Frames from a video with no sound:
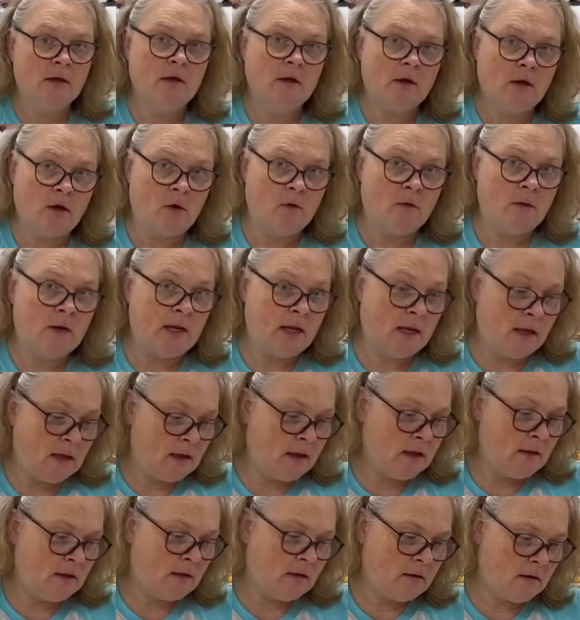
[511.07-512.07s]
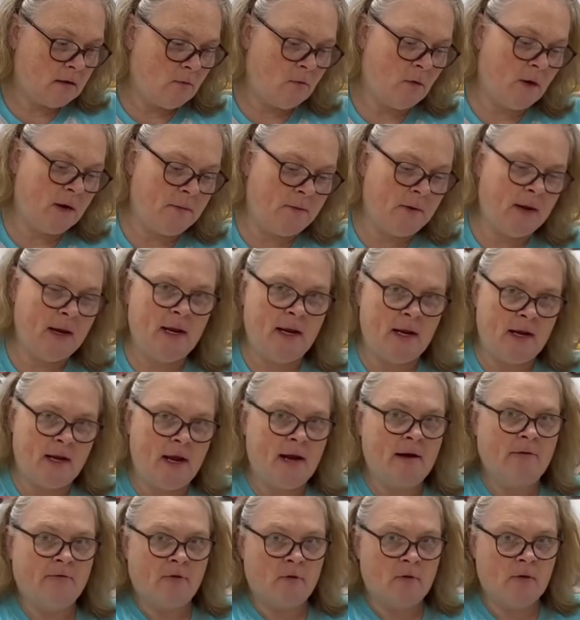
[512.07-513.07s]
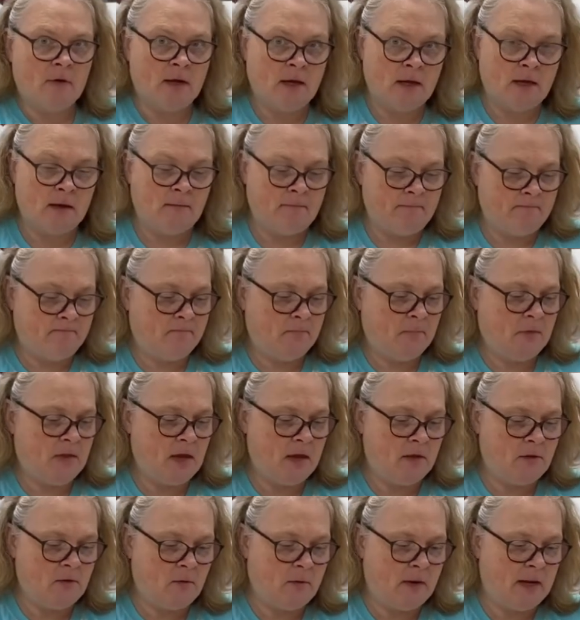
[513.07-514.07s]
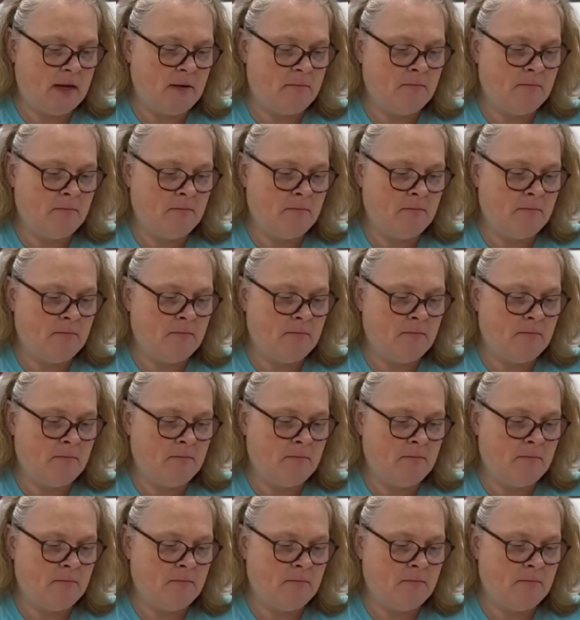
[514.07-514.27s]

going one way and half going the other way.